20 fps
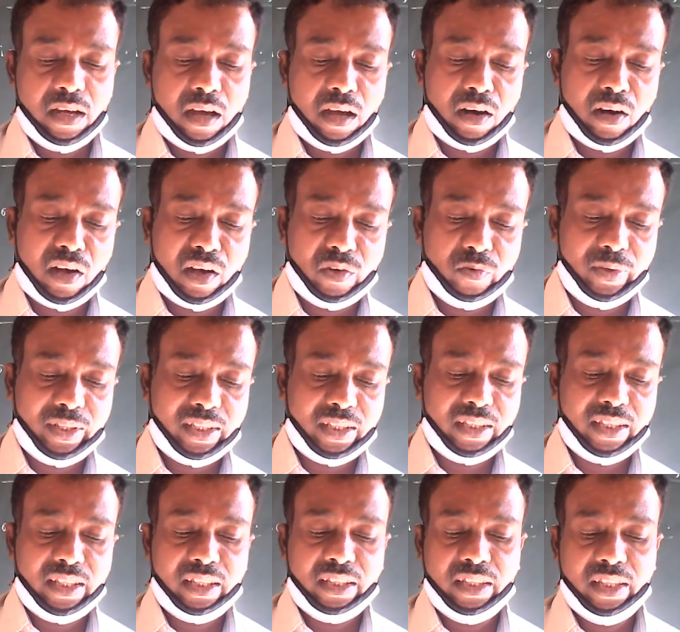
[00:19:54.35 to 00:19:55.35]
along with
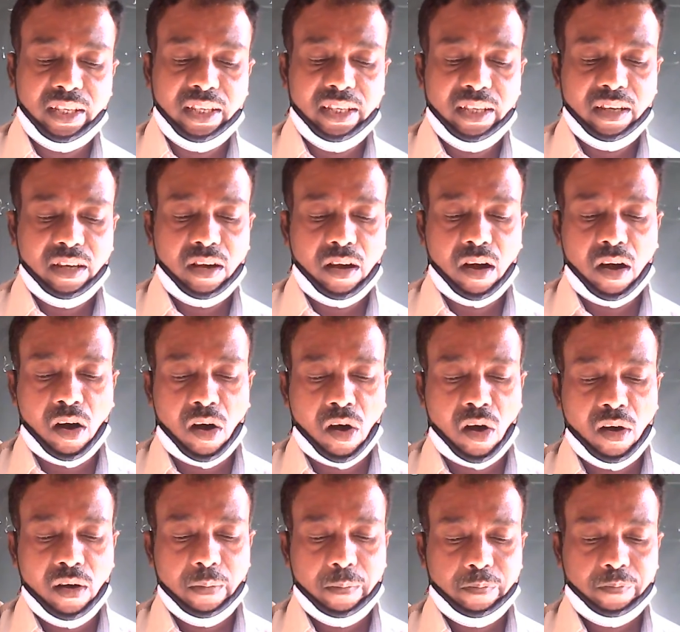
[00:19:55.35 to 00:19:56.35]
Hindi
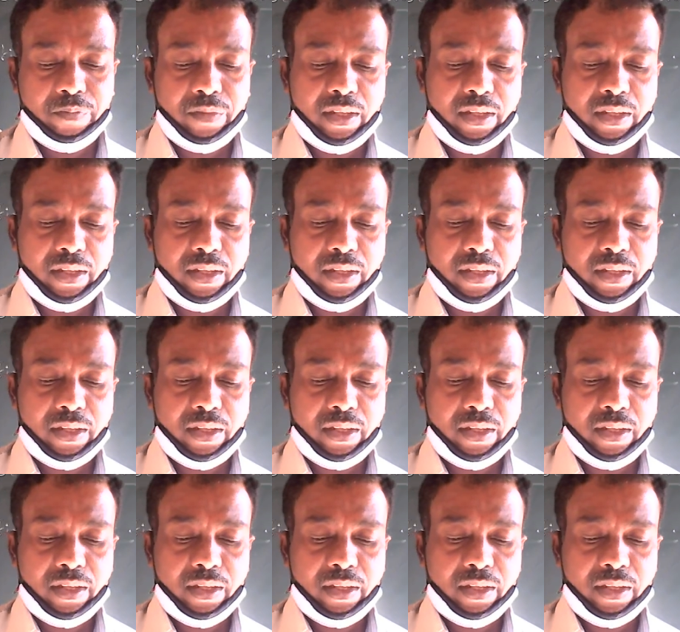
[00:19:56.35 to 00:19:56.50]
or